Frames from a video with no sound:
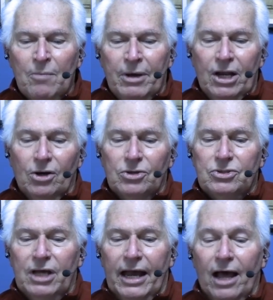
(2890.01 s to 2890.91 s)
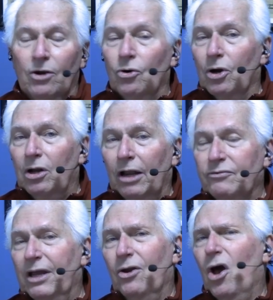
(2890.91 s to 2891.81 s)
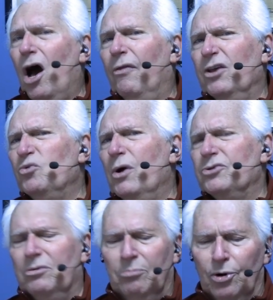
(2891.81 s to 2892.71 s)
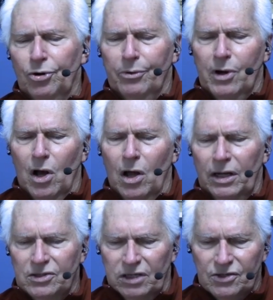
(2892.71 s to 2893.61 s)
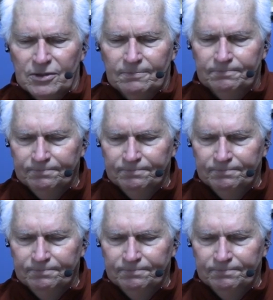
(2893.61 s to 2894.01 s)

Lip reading: But here's Eleanor Clift saying, no, this wasn't murder at all. Let's listen.